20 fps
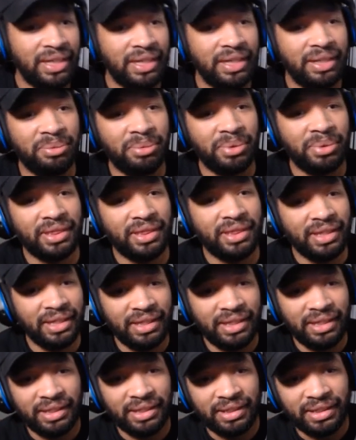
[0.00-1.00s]
with
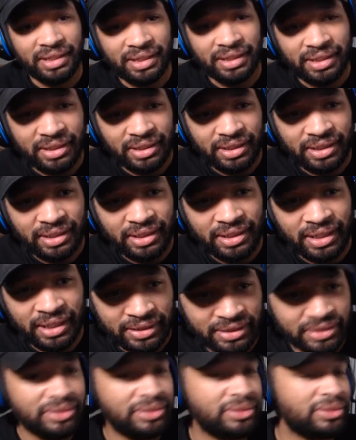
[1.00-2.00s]
a
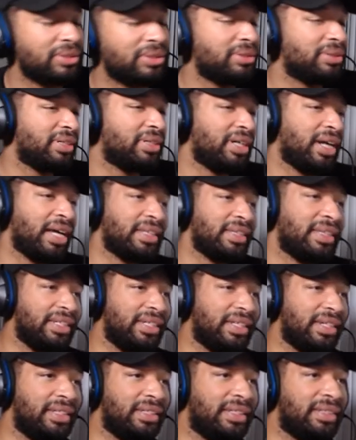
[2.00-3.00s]
underscore at the
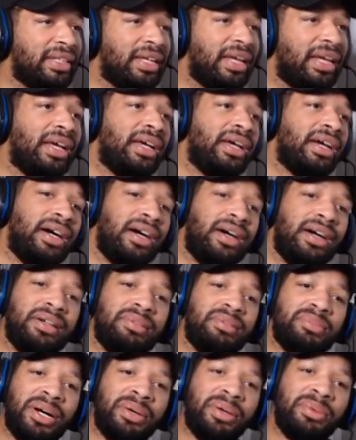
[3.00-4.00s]
end.
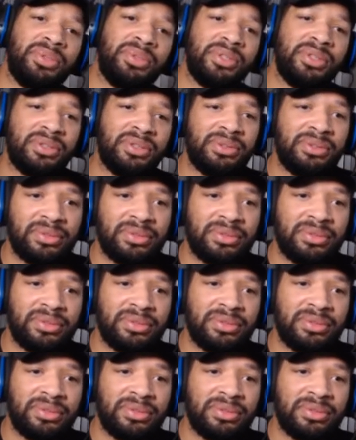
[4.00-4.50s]
I will